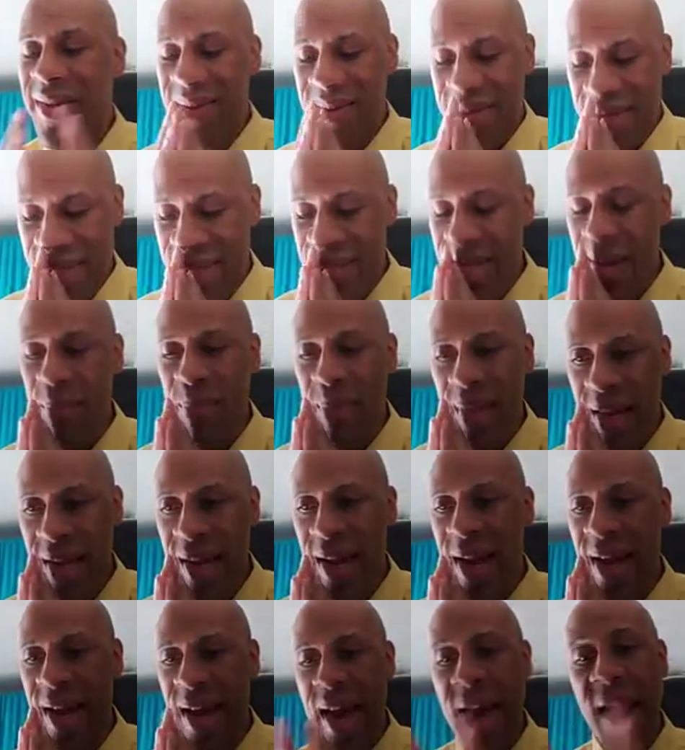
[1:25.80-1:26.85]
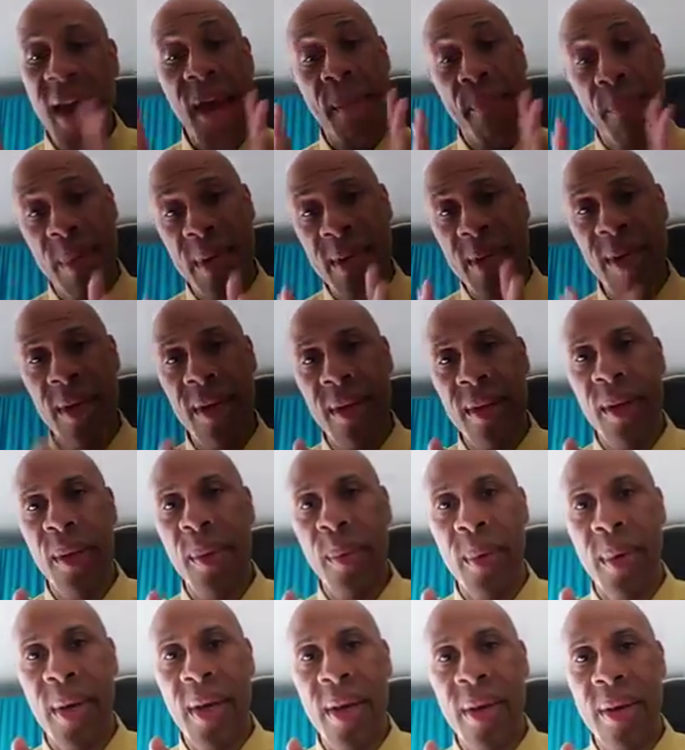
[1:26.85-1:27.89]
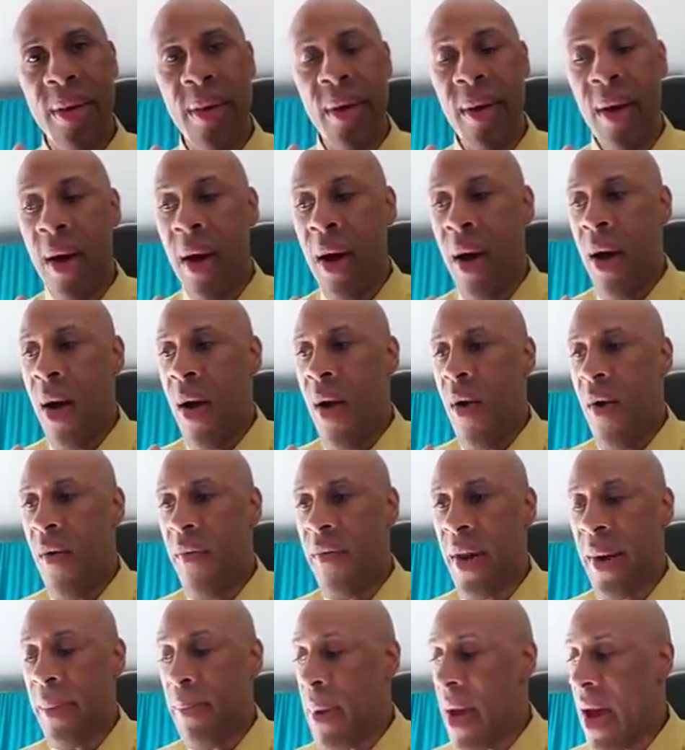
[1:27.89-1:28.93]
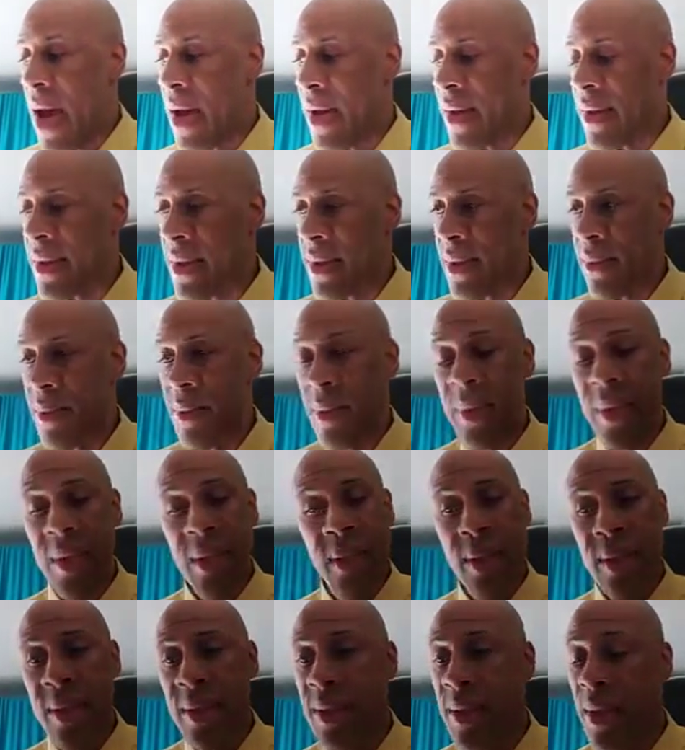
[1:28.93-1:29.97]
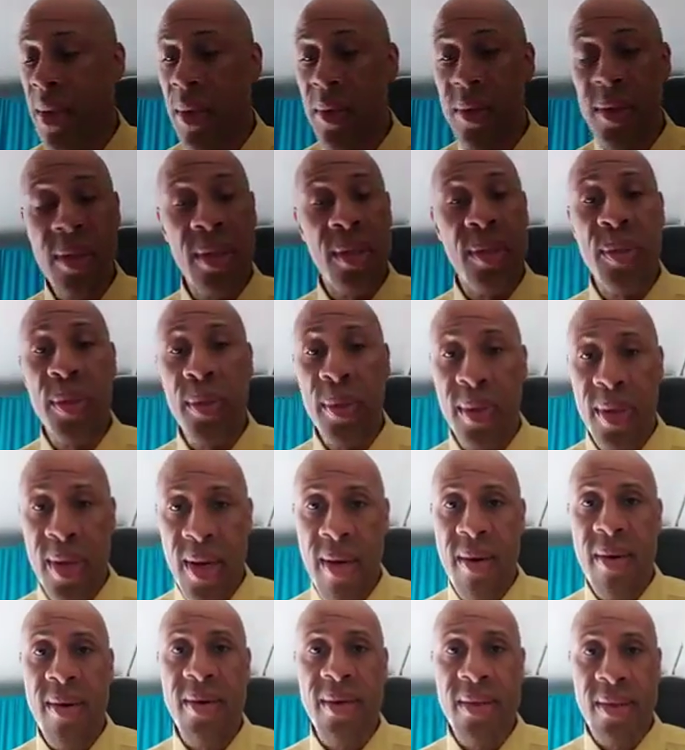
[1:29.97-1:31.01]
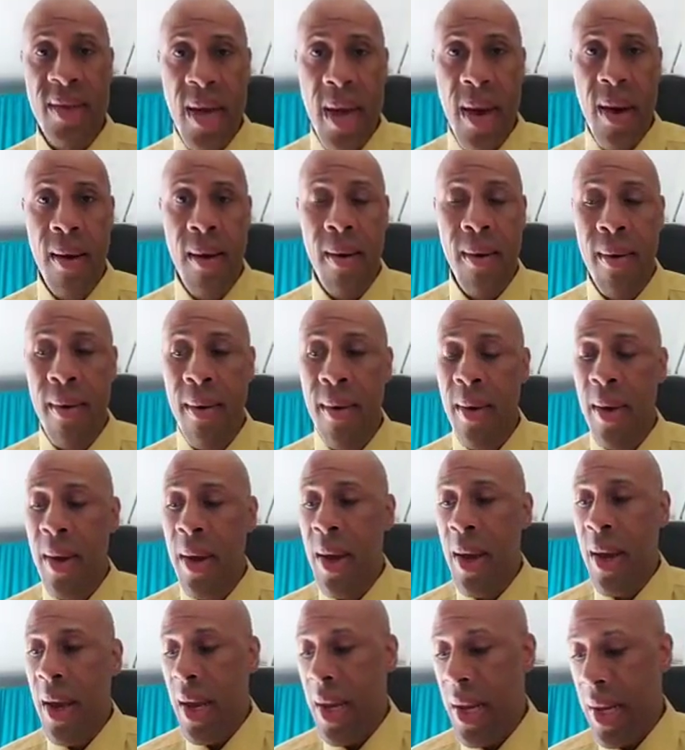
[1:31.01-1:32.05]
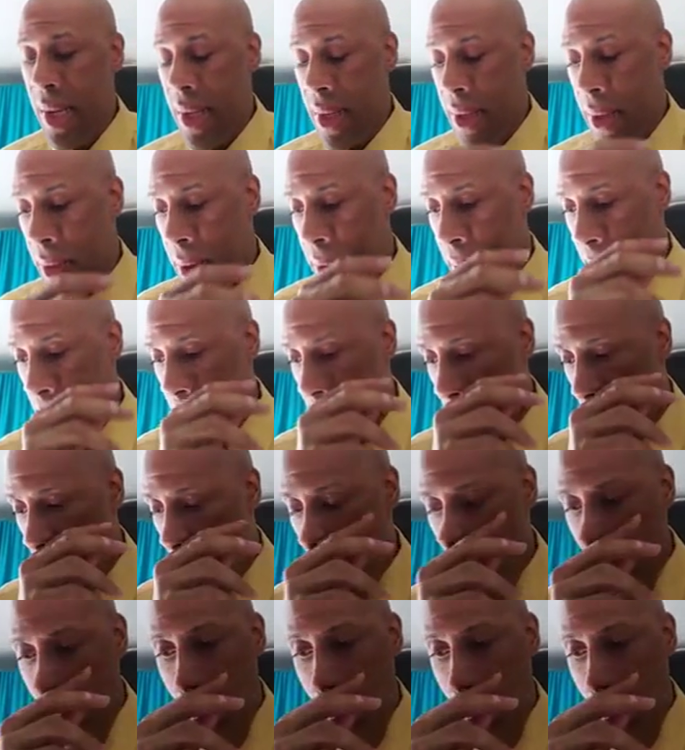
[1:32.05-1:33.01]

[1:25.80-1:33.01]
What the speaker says: something that I had been dealing with over the past, it's close to 2 years now. And I'm